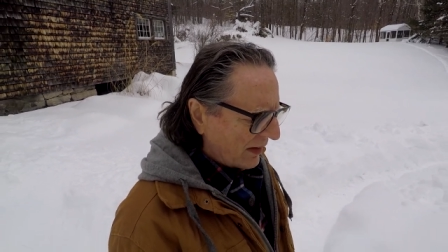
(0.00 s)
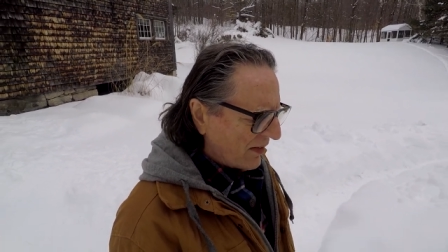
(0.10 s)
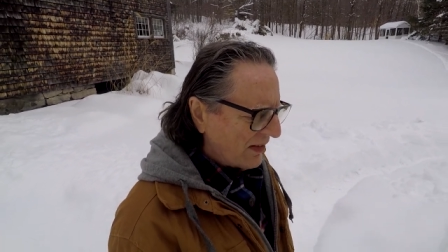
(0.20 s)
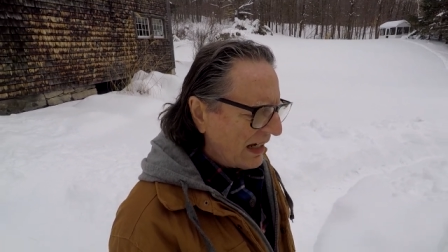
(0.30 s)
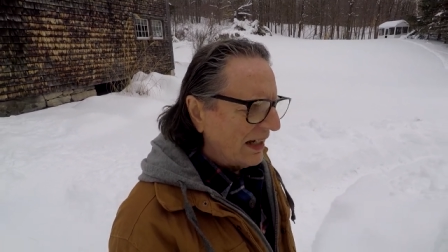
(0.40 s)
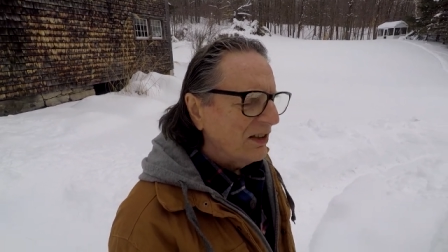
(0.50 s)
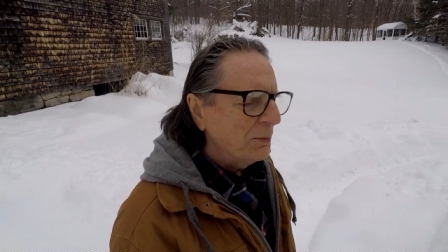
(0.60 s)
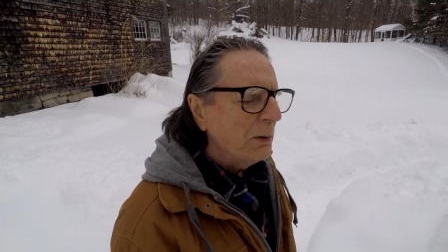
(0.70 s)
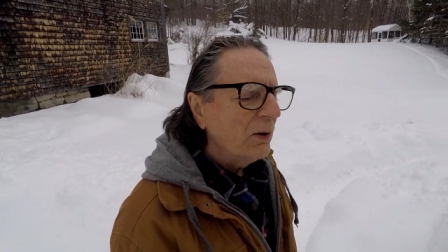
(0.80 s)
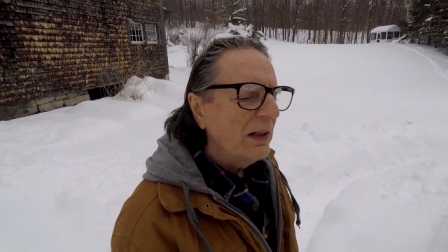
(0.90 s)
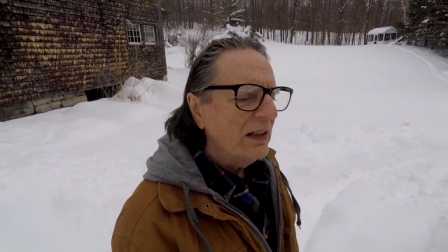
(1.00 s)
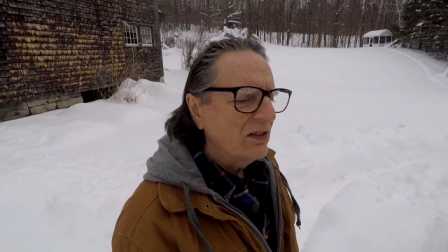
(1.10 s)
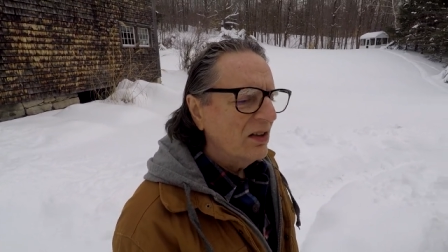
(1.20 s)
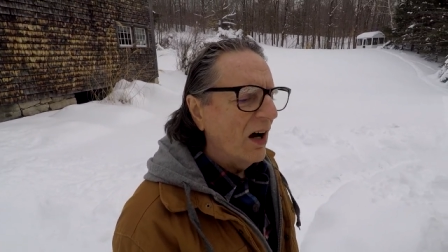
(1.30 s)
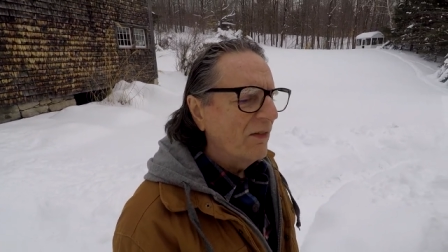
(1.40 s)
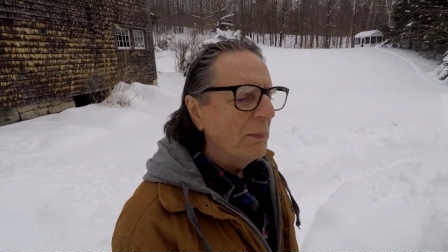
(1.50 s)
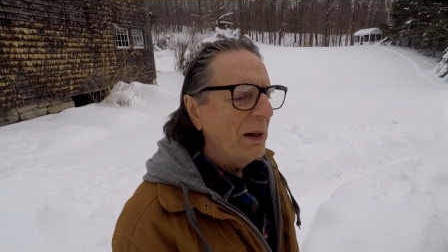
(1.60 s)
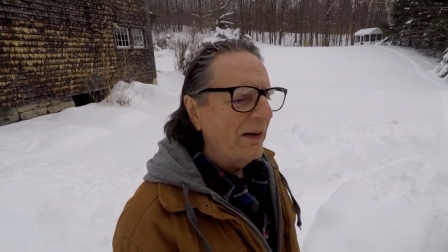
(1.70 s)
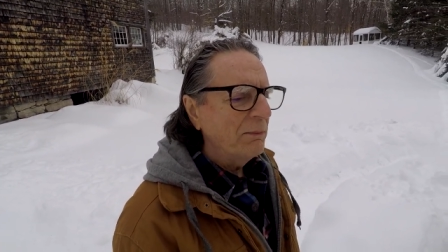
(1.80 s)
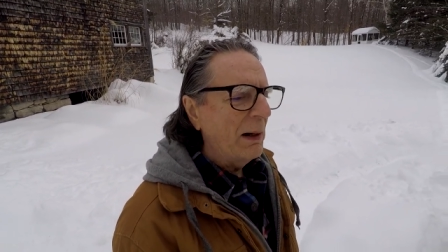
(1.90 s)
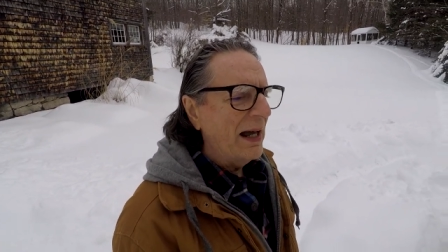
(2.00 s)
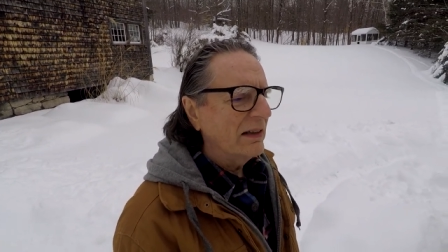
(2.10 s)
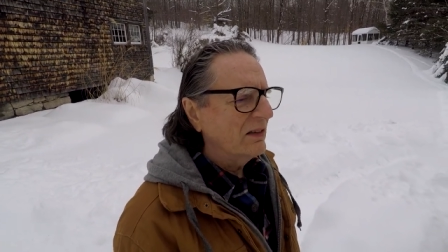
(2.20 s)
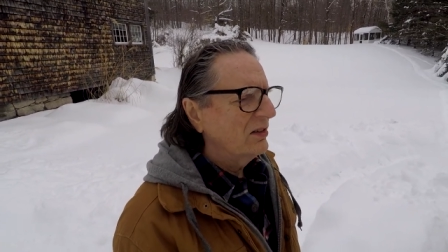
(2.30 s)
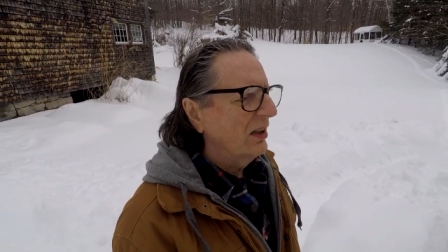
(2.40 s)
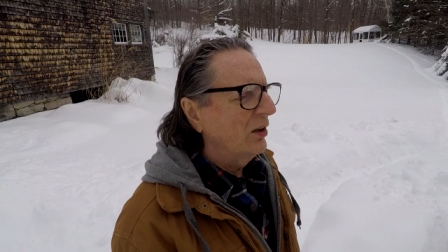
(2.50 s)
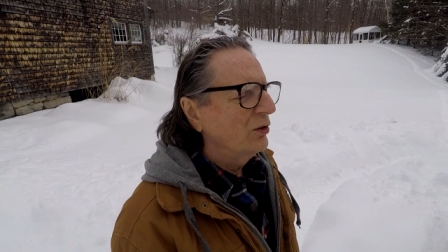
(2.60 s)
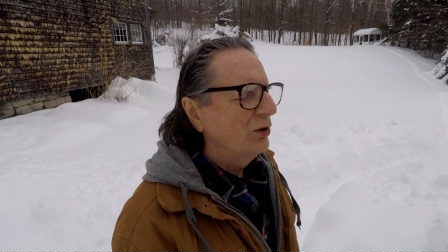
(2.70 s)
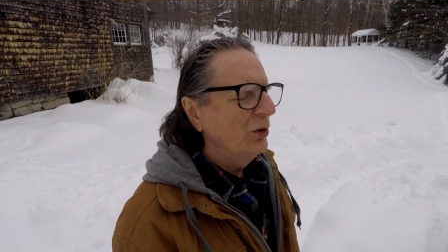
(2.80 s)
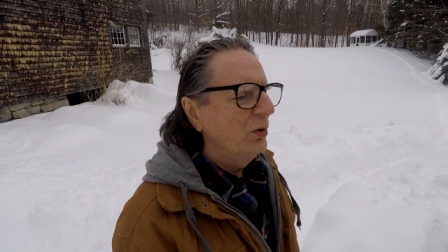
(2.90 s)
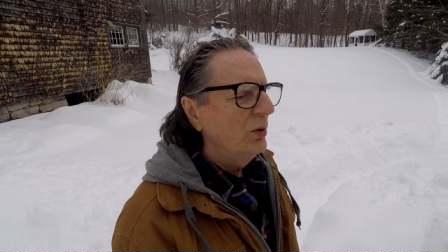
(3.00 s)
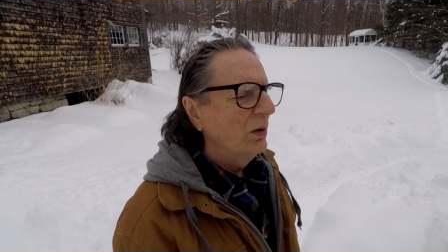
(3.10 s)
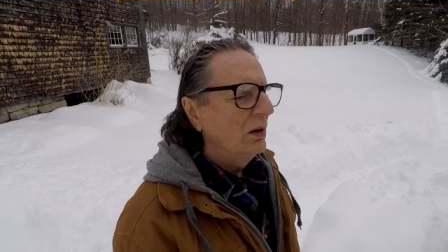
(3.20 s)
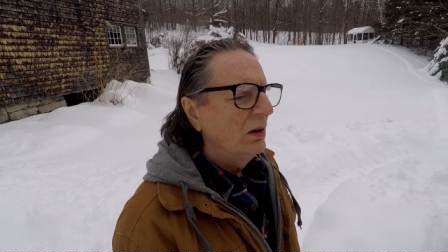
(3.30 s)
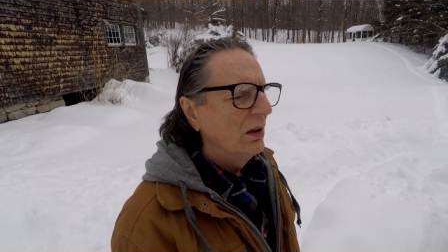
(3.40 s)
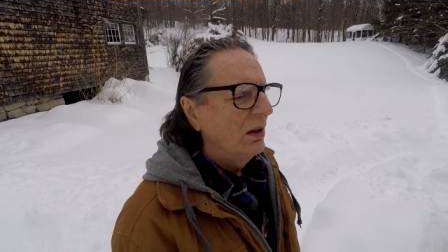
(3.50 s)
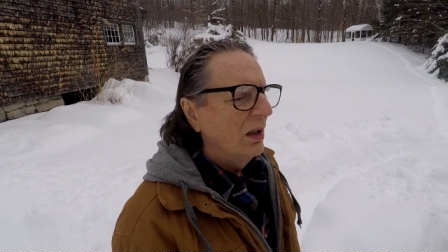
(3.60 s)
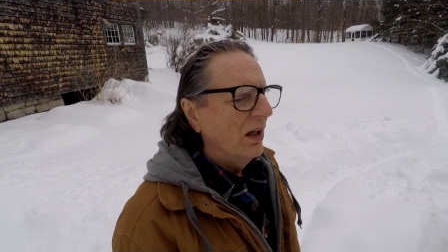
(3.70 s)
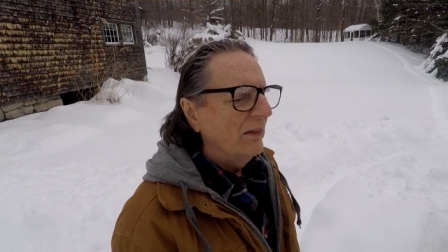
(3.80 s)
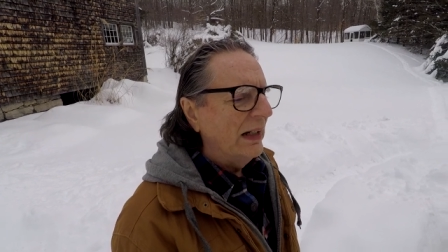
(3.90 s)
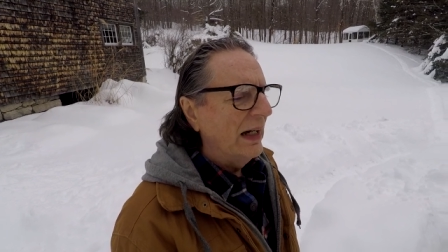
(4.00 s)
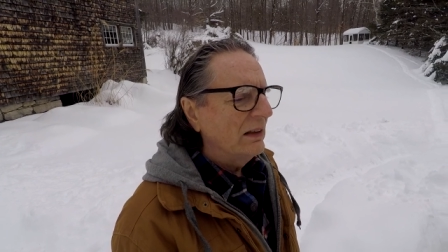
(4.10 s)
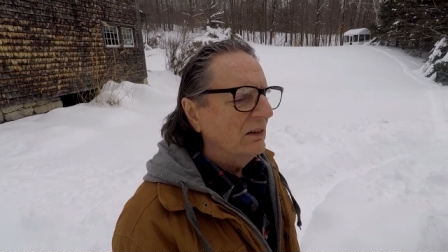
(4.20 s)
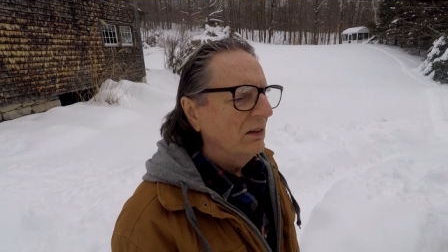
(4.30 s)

the experience of the mathematics tells you that